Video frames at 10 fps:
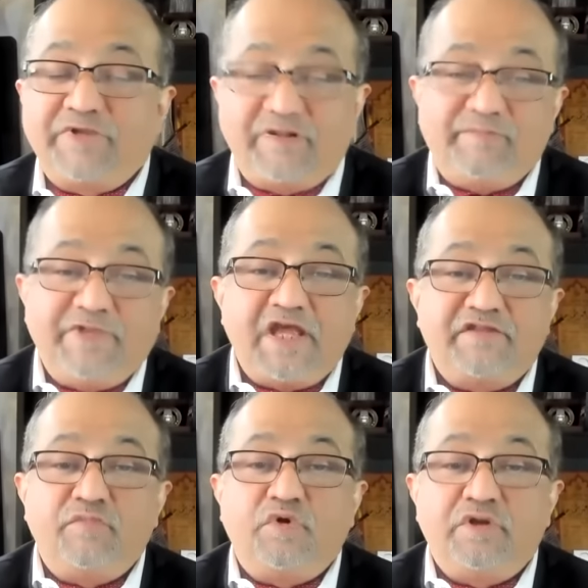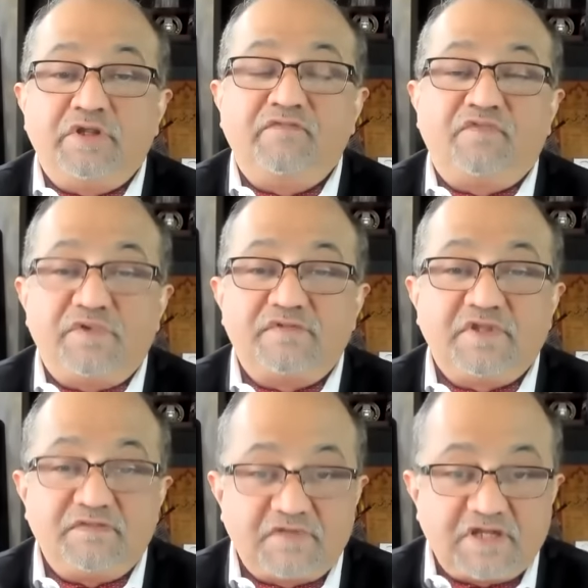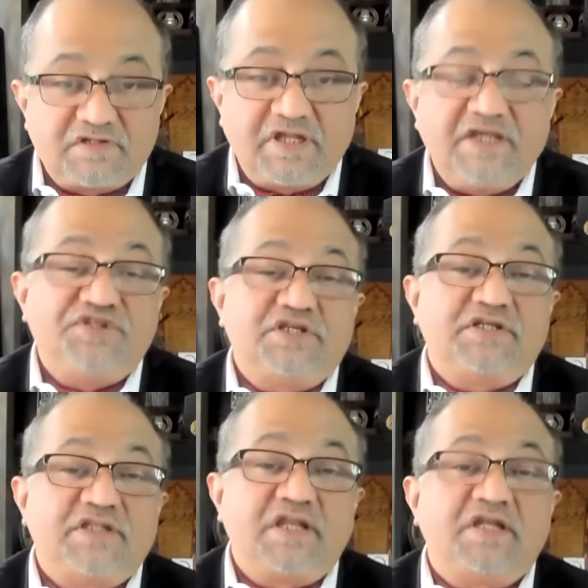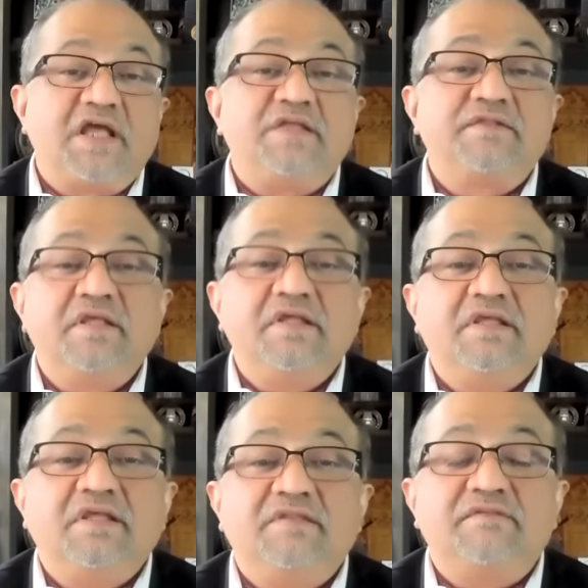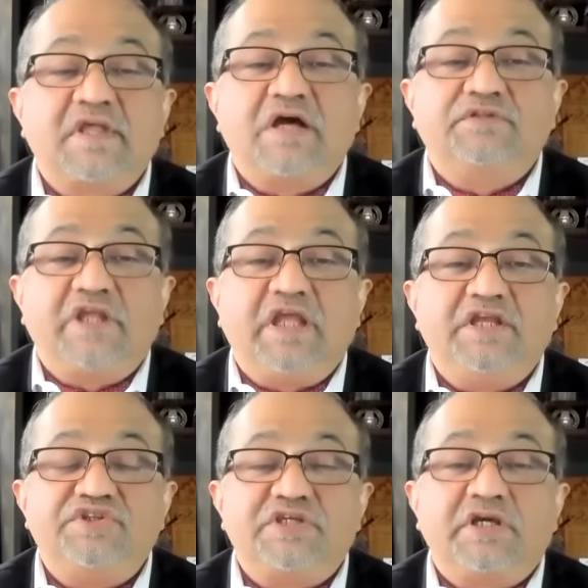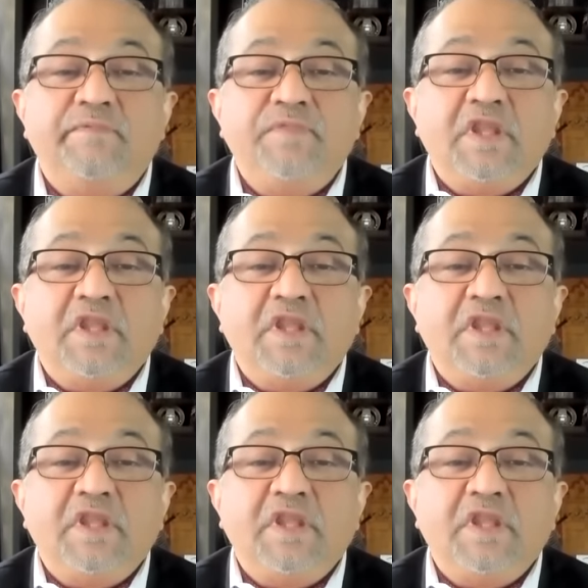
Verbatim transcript: probably has more influence in Central Asia than it has in South Asia.